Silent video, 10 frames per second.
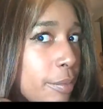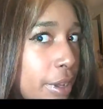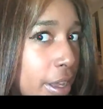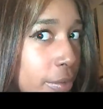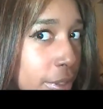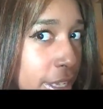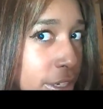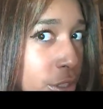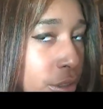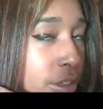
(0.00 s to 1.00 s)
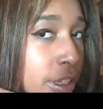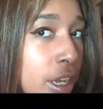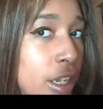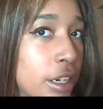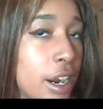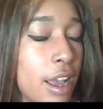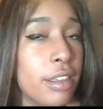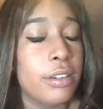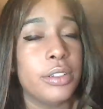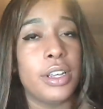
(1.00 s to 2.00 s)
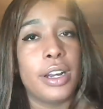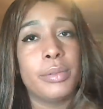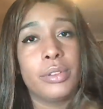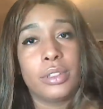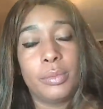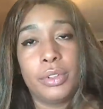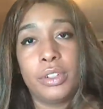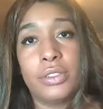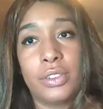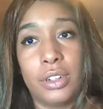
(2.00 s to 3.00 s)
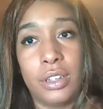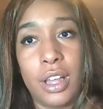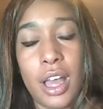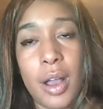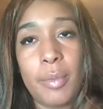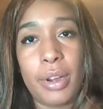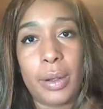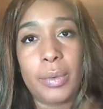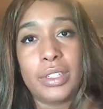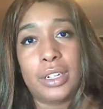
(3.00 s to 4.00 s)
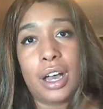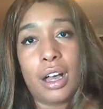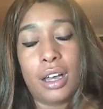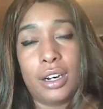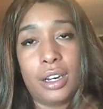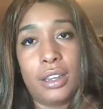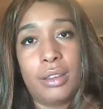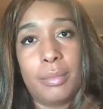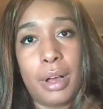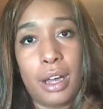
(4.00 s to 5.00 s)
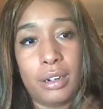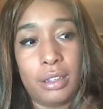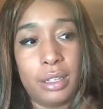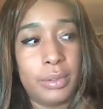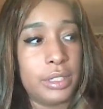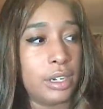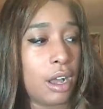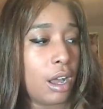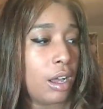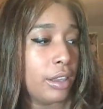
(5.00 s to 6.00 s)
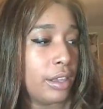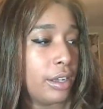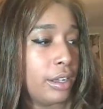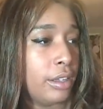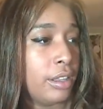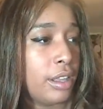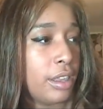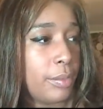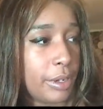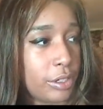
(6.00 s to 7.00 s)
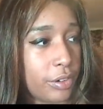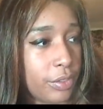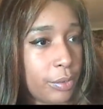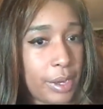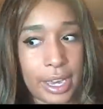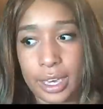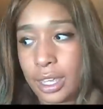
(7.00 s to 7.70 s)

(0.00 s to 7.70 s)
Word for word: but when they showed the color, I thought it was absolutely beautiful, but it was not on the model. It wasn't on the picture of the wig.